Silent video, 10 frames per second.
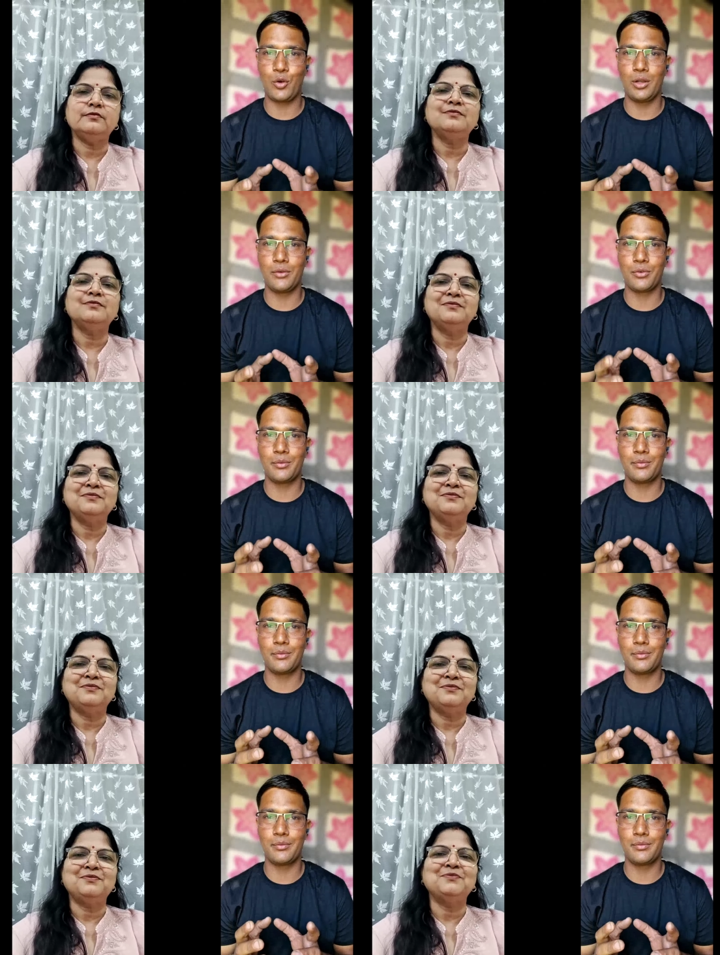Speaker 1: call
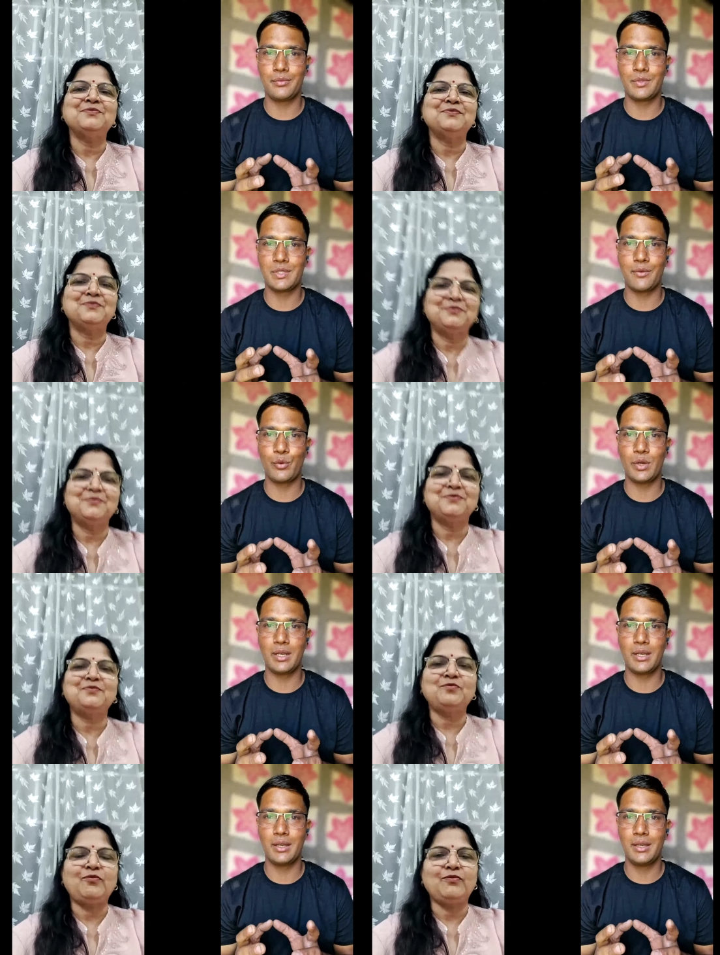from
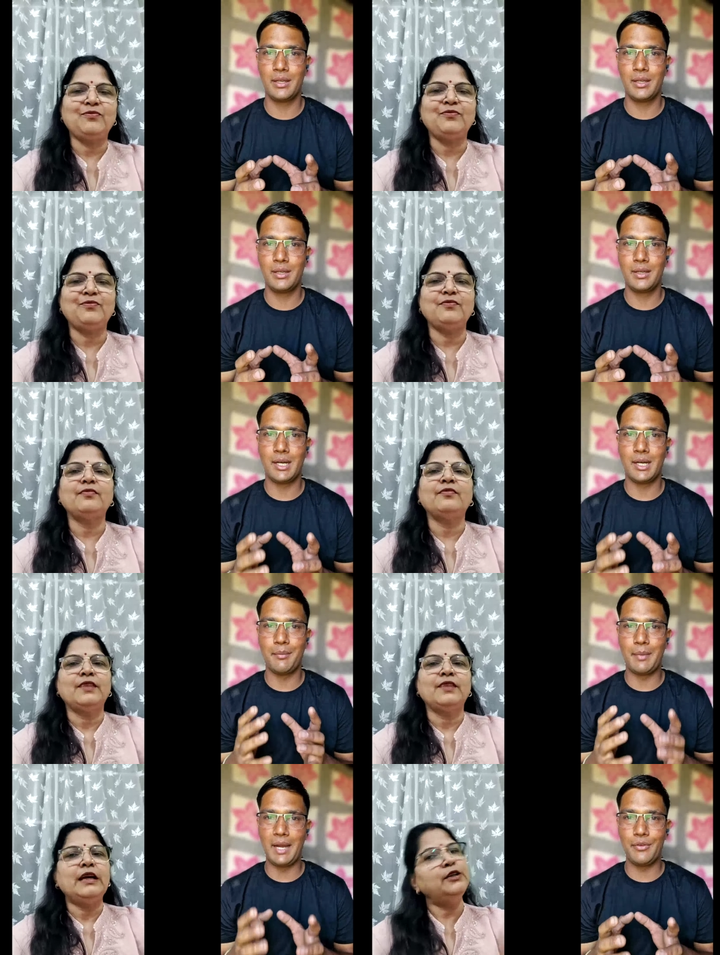someone. Uh,
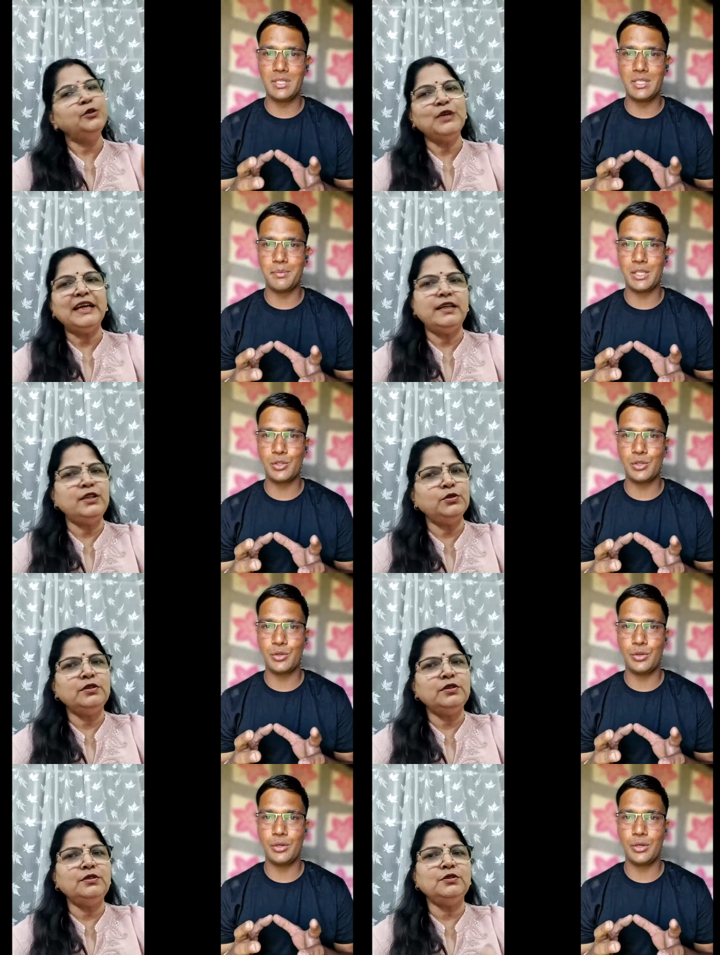am I visible to
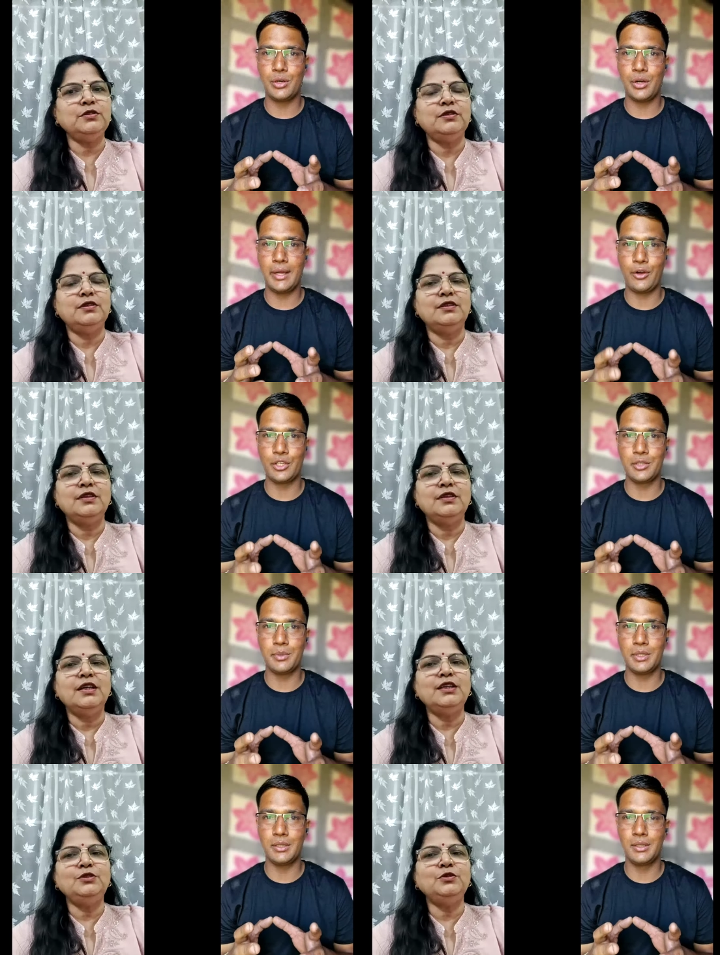you and
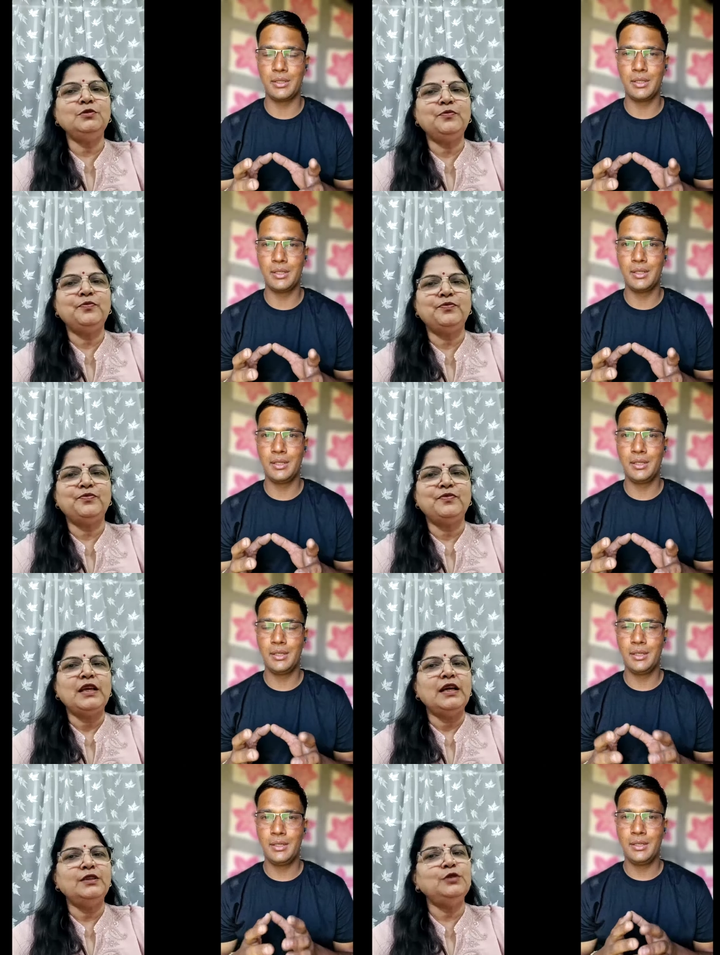audible?
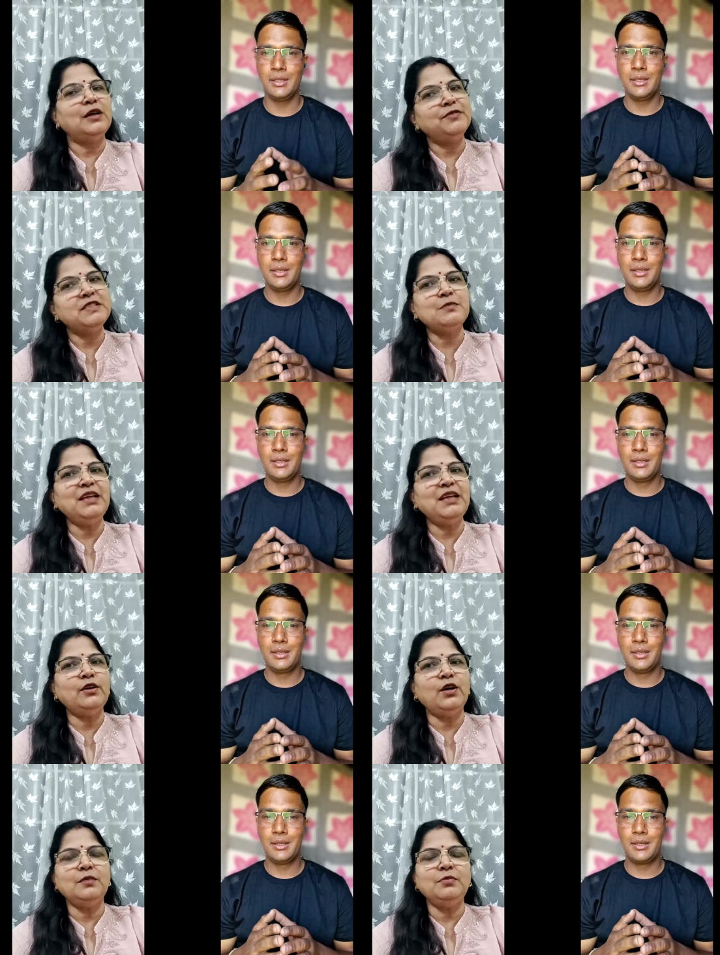
Speaker 2: You are visible
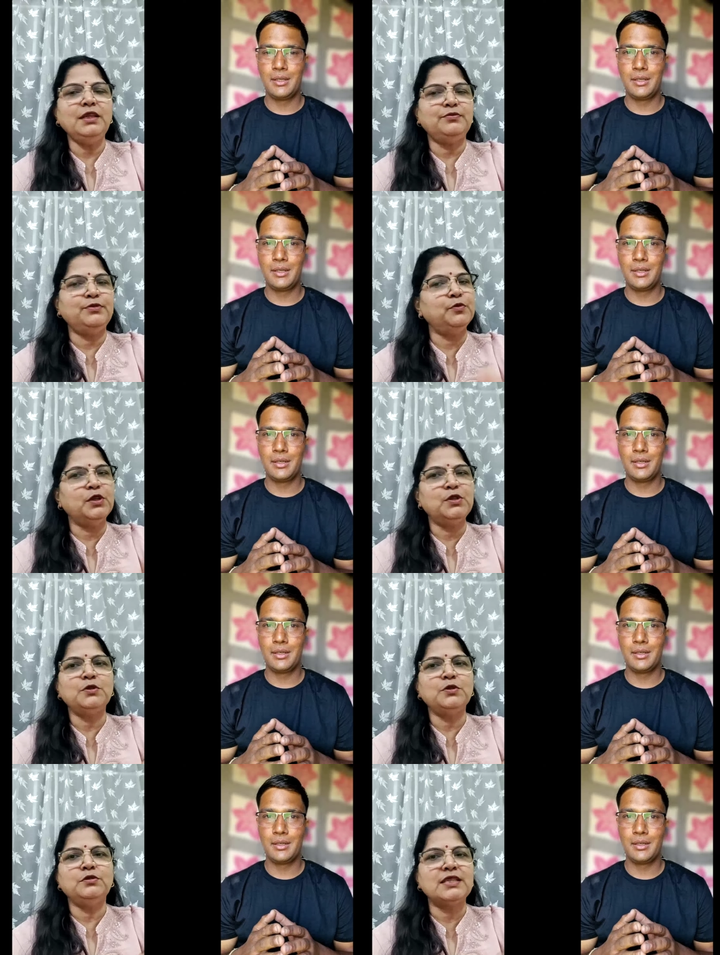and audible. If you want
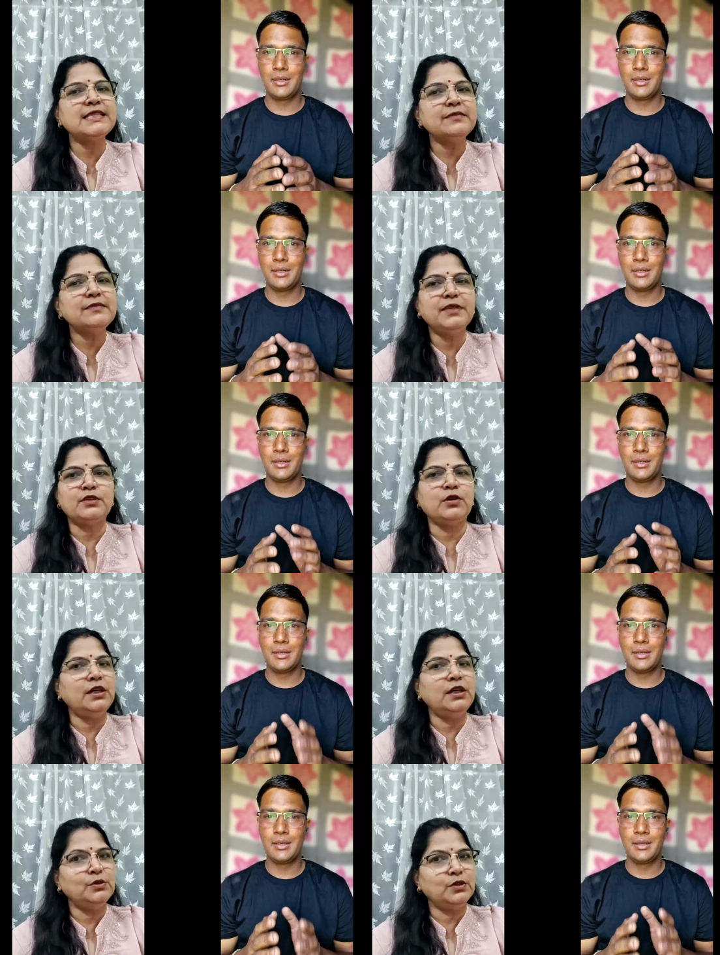to receive that
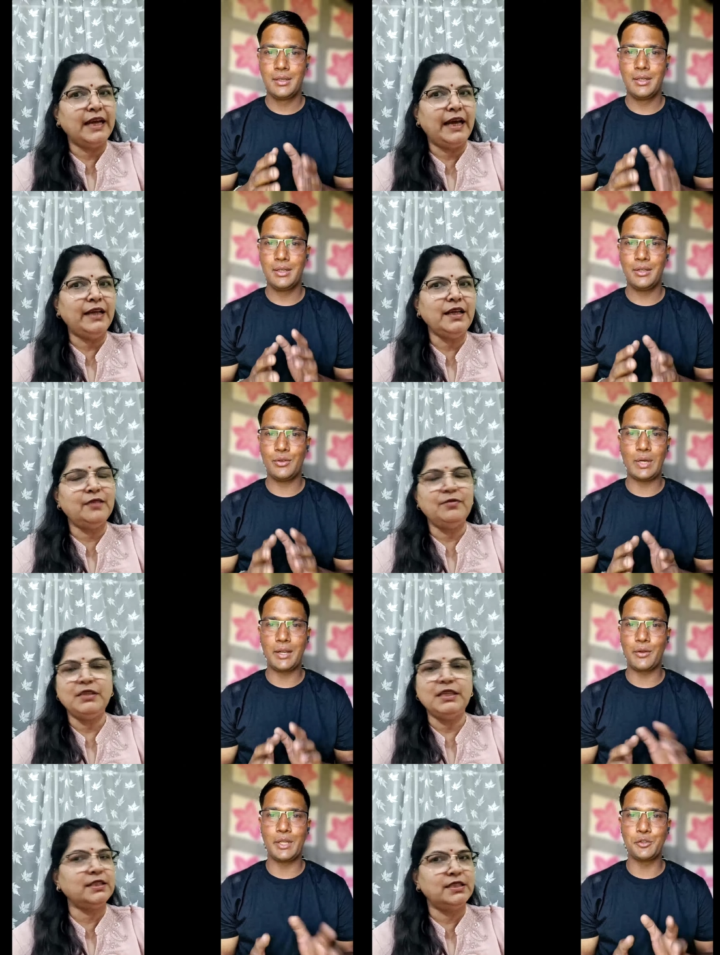call, you can. No,
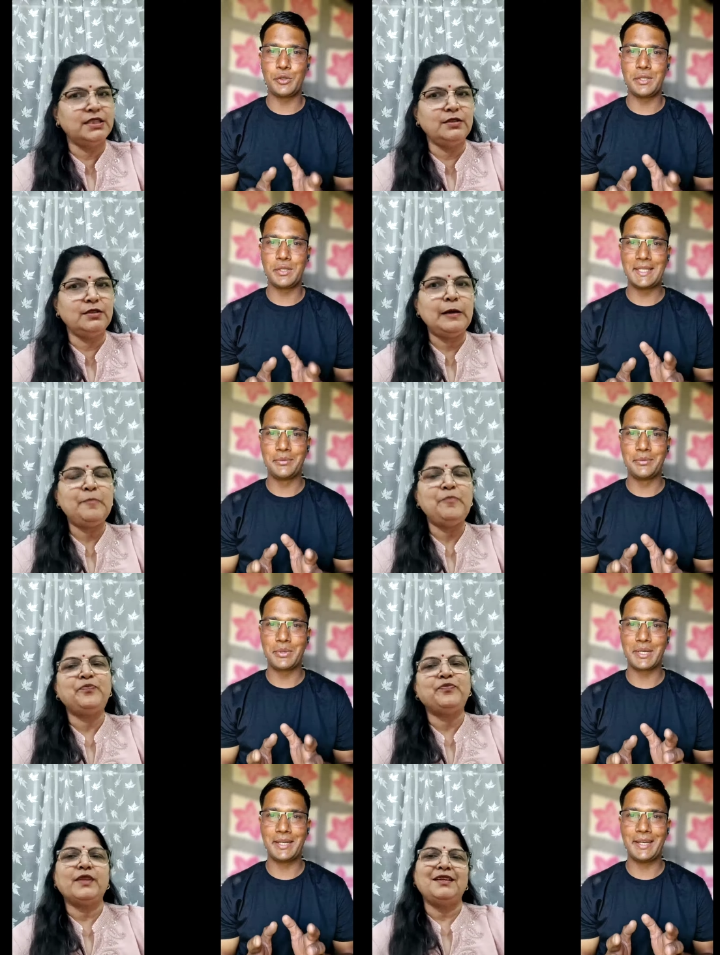
Speaker 1: no, I don't want to
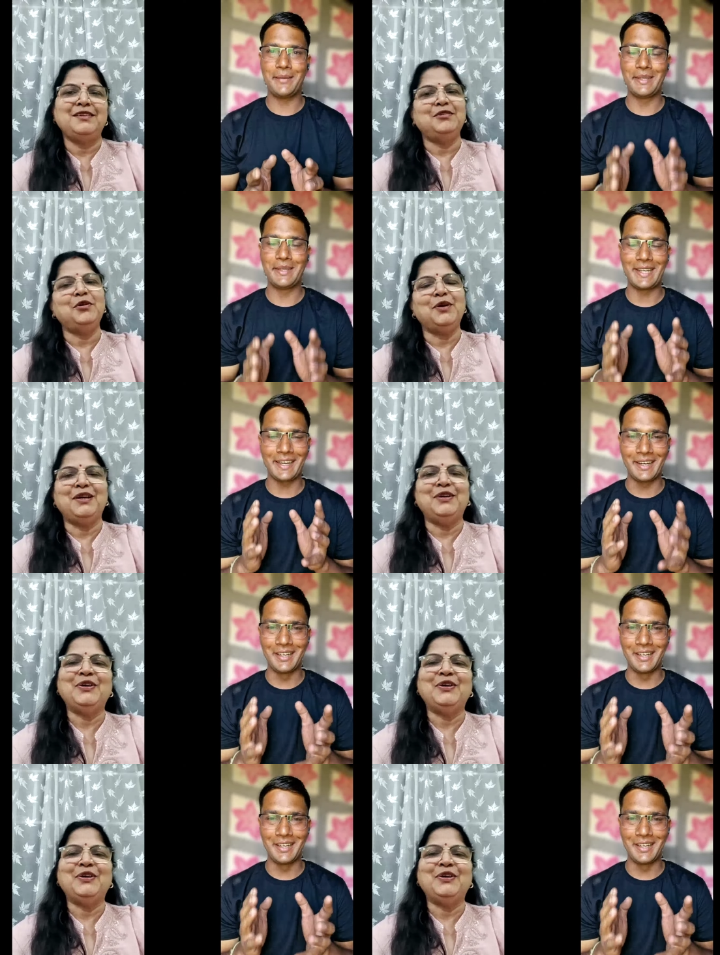receive, but I